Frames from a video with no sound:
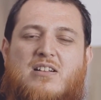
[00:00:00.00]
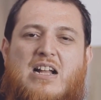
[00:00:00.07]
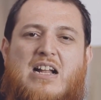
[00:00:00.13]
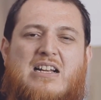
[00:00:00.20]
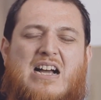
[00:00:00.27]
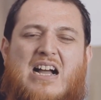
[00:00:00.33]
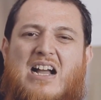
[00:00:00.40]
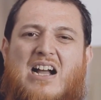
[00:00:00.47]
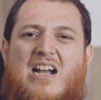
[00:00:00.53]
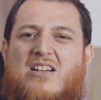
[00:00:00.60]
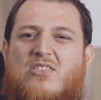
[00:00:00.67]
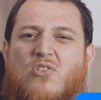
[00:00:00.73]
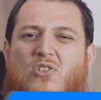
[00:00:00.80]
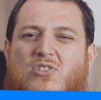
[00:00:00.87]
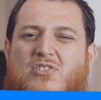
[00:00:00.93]
And I, I,
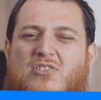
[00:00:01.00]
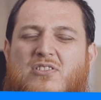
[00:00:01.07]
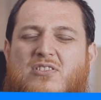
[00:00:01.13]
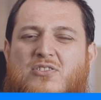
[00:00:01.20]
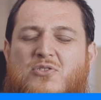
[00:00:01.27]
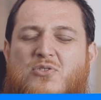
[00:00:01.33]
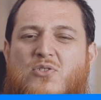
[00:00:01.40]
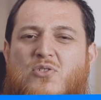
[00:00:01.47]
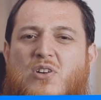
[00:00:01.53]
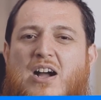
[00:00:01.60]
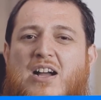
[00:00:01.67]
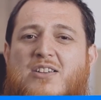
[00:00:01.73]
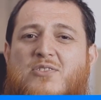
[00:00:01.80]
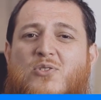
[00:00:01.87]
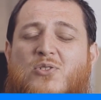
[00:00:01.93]
don't, you know,
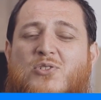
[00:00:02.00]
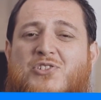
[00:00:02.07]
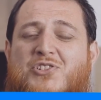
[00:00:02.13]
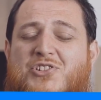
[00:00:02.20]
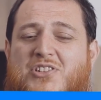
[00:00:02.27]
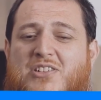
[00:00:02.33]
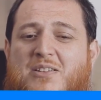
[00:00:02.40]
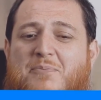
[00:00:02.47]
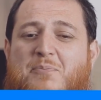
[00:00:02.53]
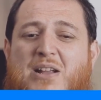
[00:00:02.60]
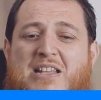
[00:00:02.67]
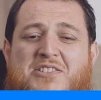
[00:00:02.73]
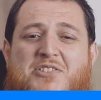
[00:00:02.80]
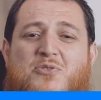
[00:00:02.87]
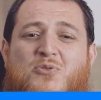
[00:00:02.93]
I don't uh,
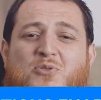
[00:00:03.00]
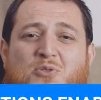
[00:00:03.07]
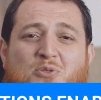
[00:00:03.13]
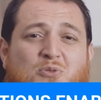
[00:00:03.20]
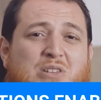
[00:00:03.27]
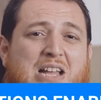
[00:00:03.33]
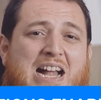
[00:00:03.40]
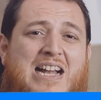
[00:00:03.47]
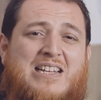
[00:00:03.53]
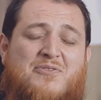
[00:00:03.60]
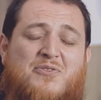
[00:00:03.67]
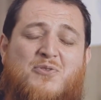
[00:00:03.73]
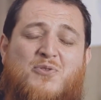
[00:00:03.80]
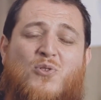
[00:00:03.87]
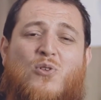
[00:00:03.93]
press you to do that.
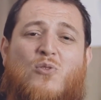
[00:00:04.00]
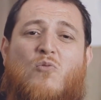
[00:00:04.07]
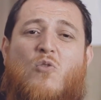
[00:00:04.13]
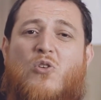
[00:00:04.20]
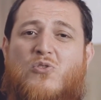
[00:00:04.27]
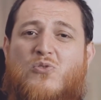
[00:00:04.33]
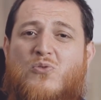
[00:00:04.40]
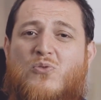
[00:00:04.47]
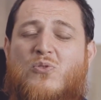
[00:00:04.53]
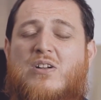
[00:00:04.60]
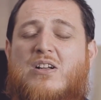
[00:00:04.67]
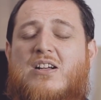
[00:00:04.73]
If you don't want to